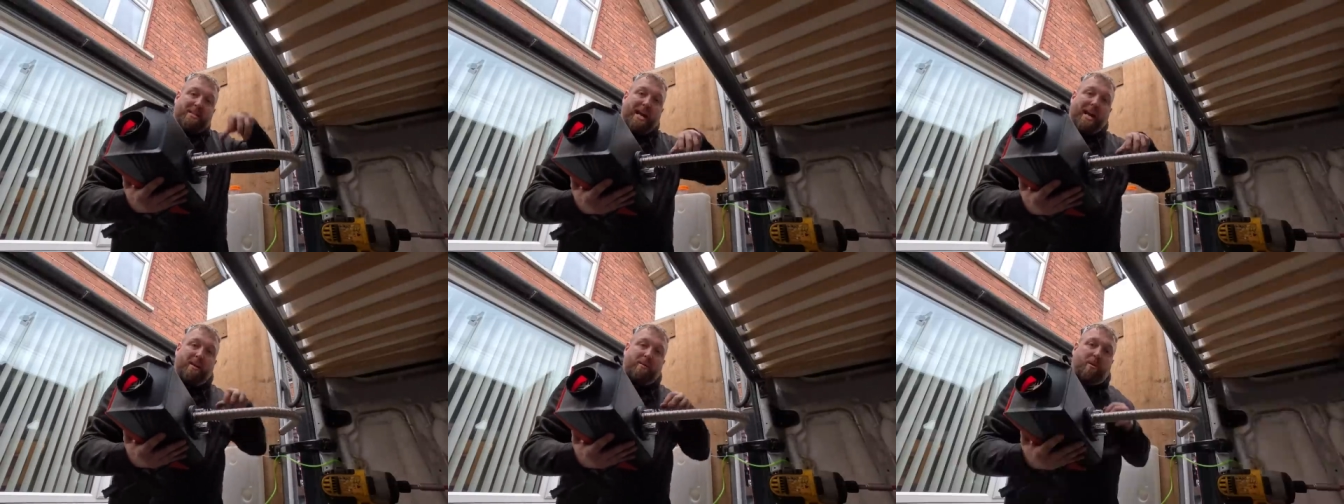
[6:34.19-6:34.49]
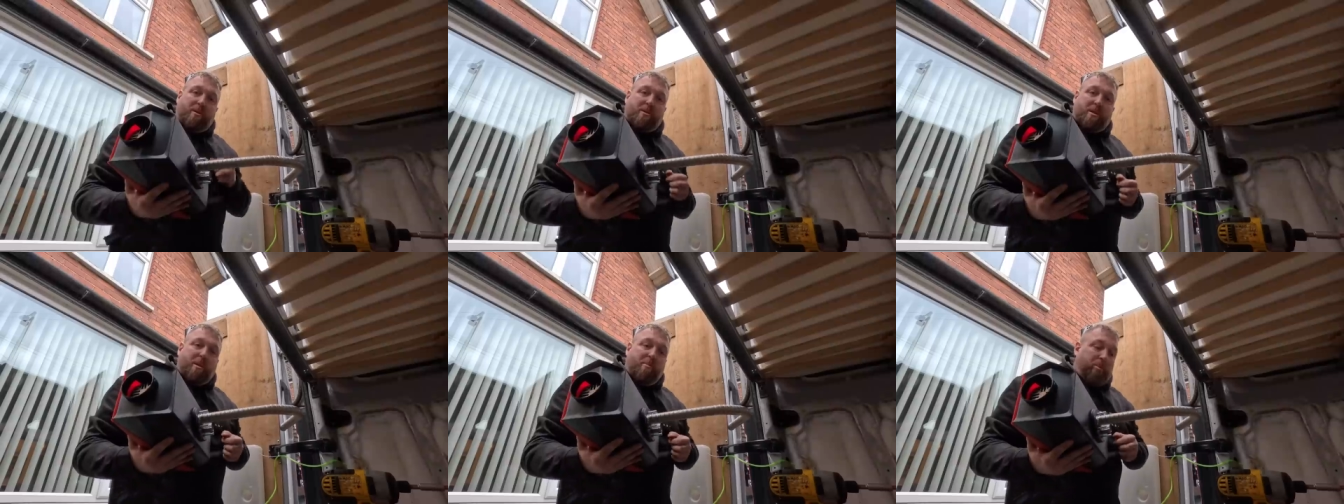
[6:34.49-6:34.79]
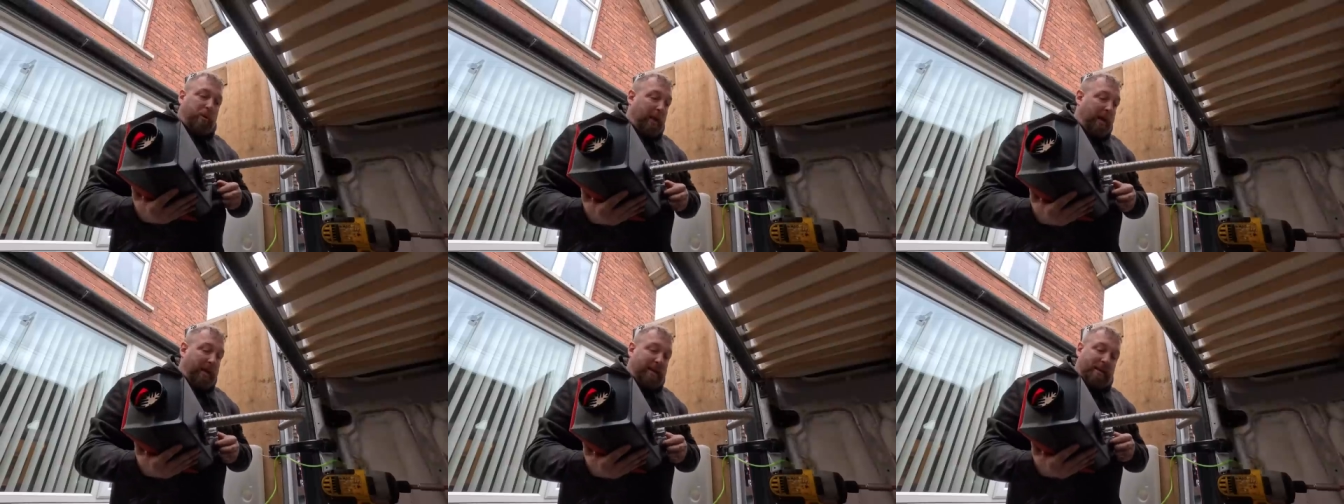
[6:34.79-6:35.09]
down onto the
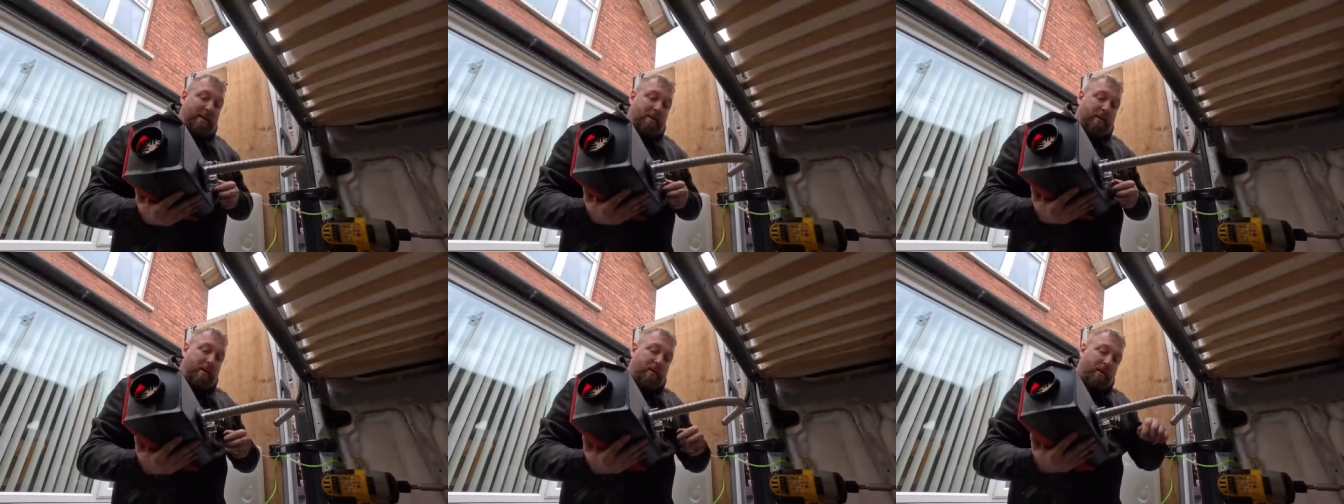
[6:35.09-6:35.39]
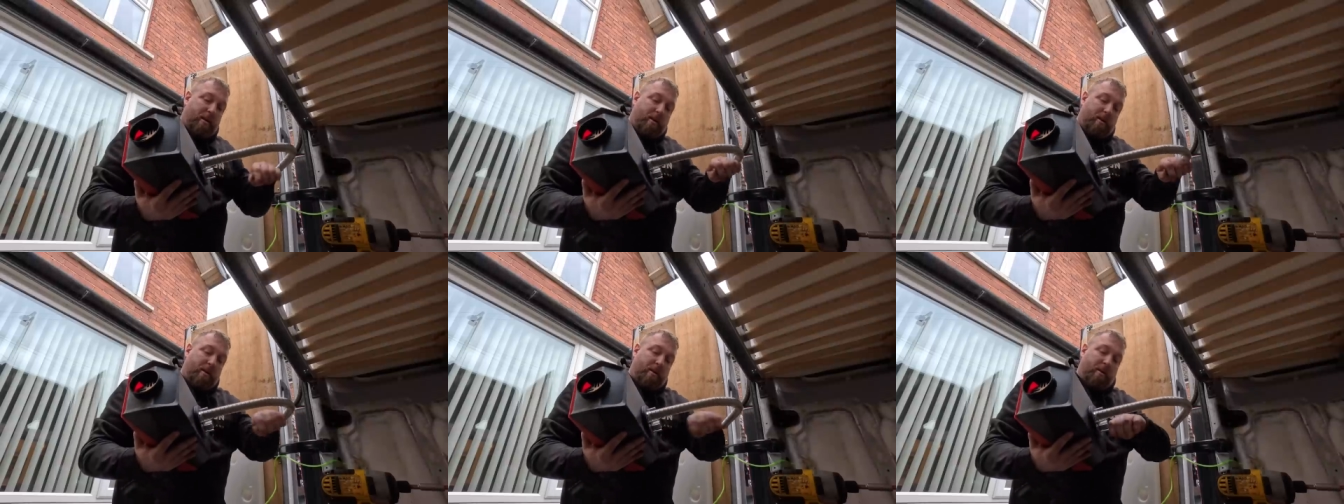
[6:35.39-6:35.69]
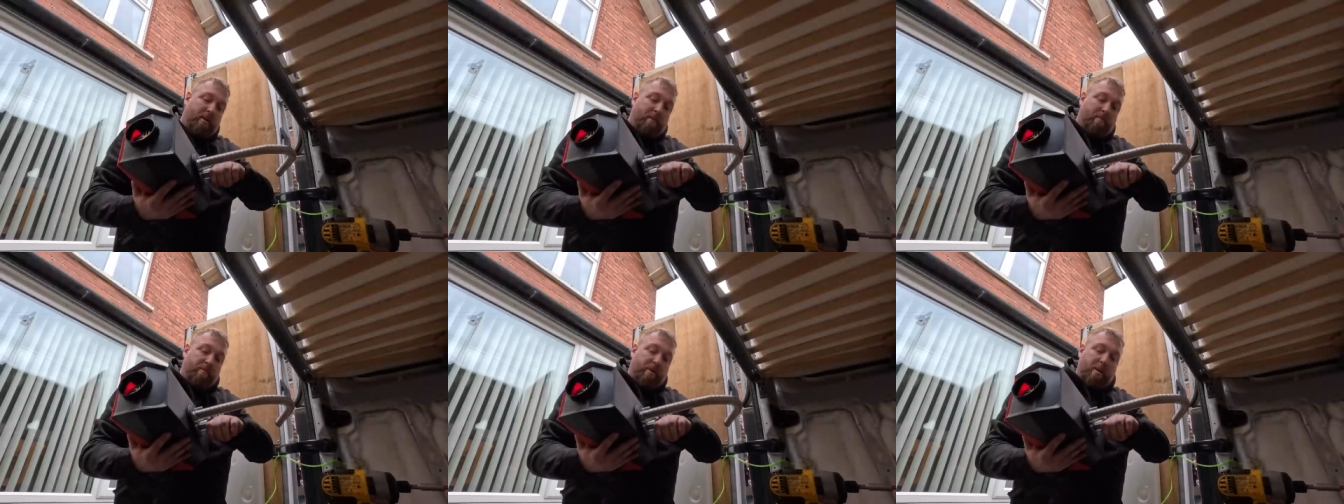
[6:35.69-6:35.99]
plate,
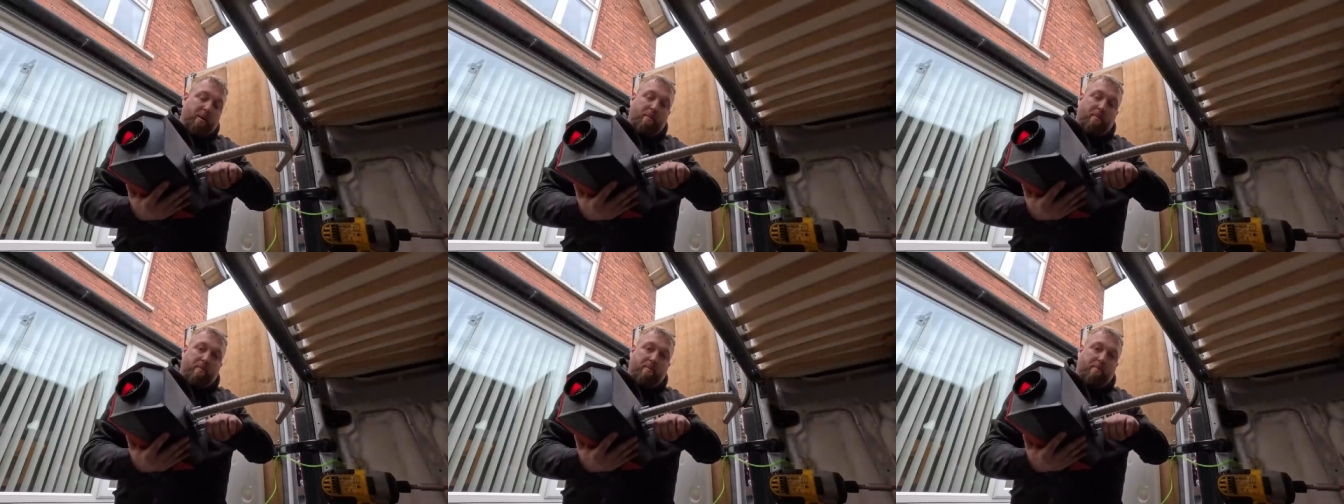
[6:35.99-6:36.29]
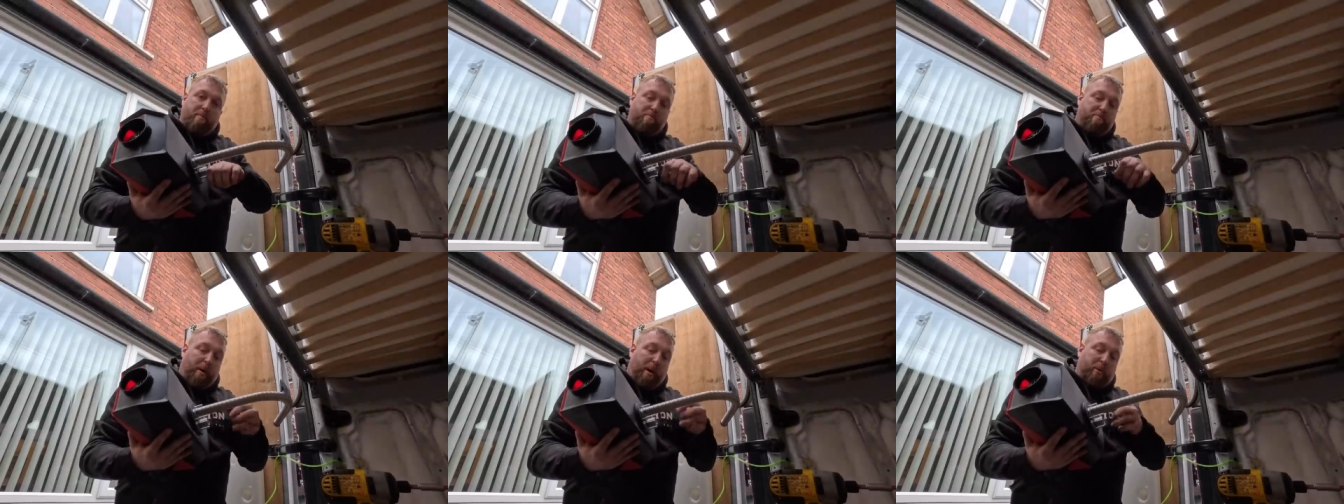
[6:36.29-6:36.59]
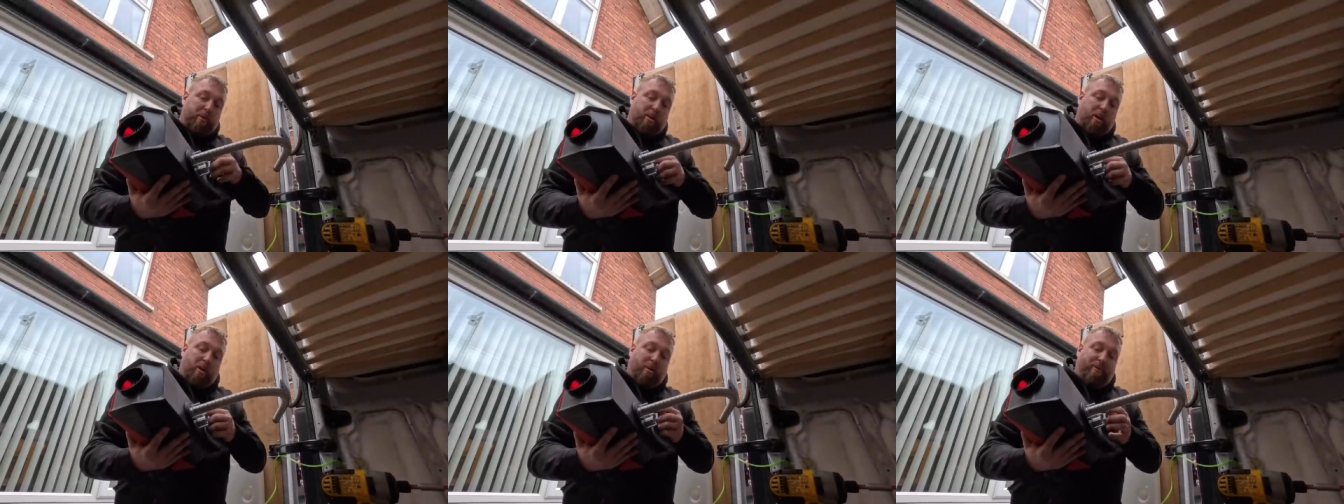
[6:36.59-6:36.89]

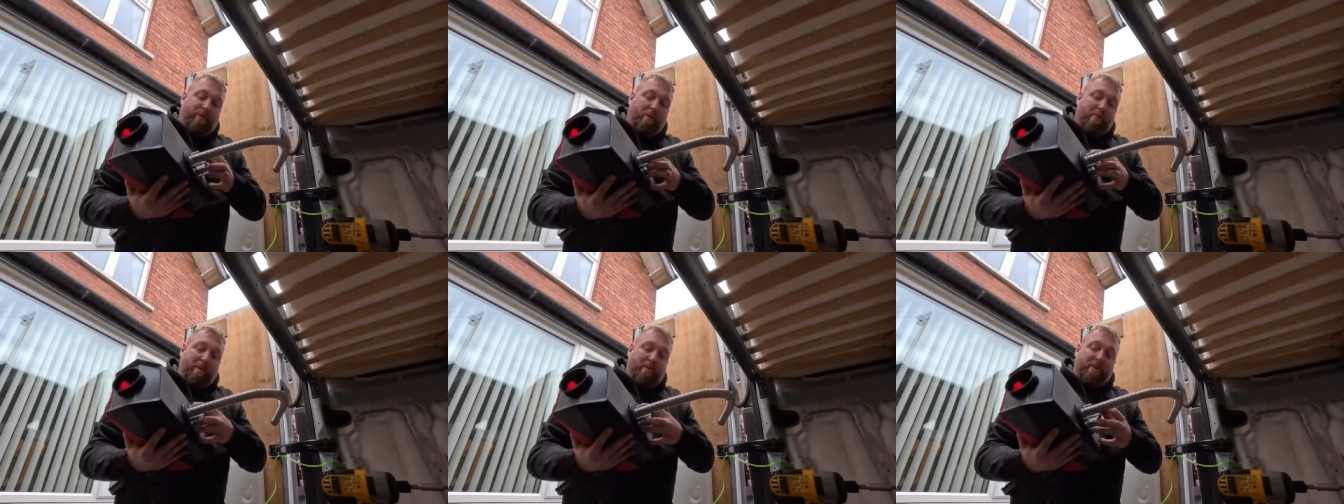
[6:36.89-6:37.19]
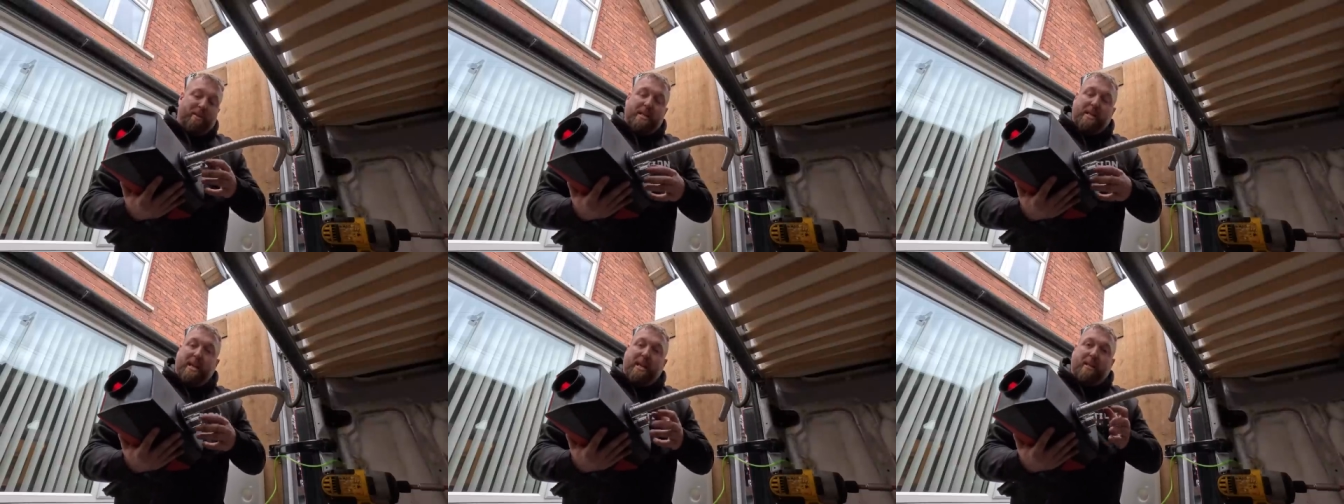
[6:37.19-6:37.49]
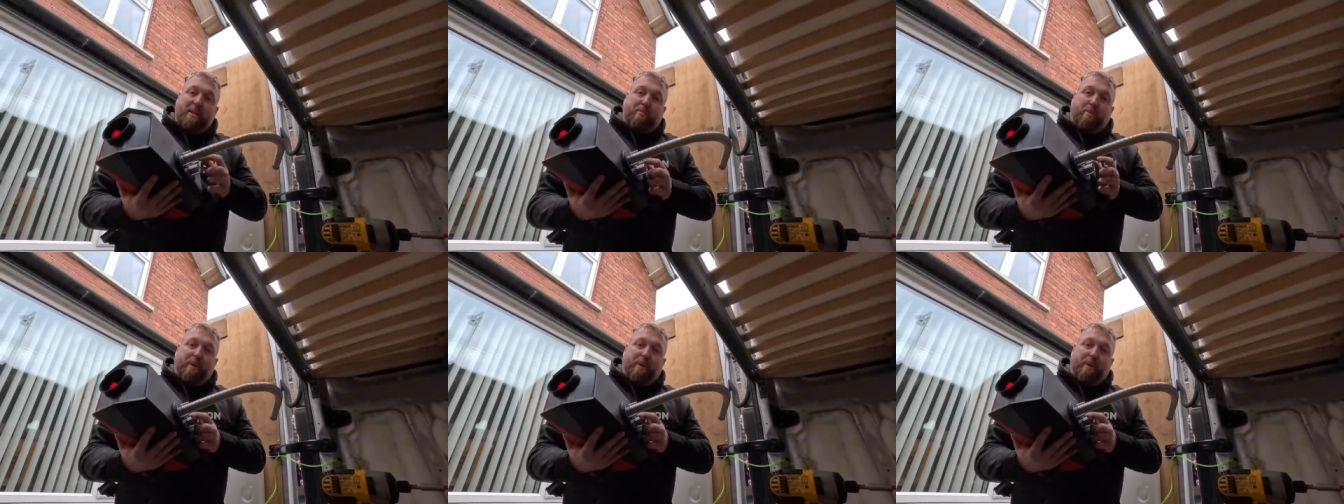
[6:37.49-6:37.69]
bolt it up from underneath,